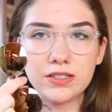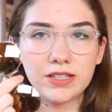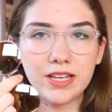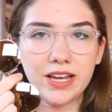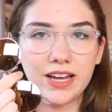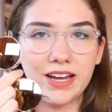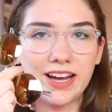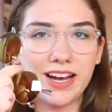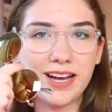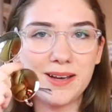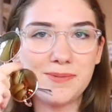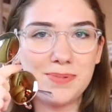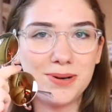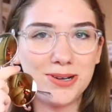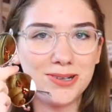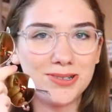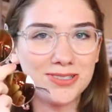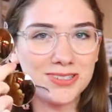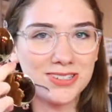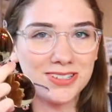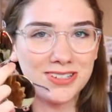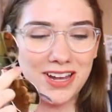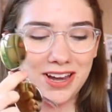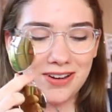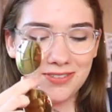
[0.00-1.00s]
that I
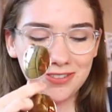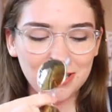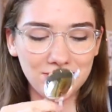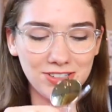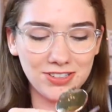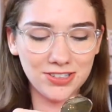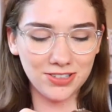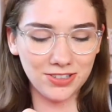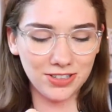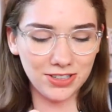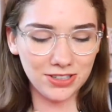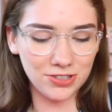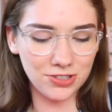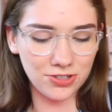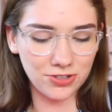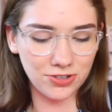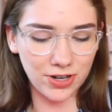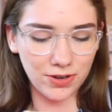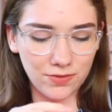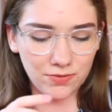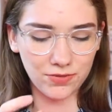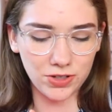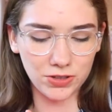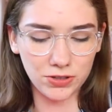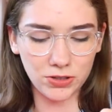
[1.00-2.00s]
post in every single
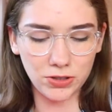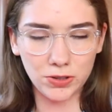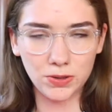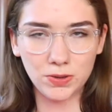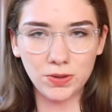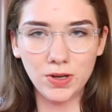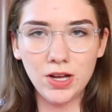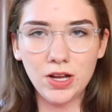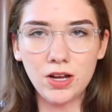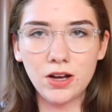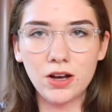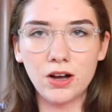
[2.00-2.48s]
Instagram photo.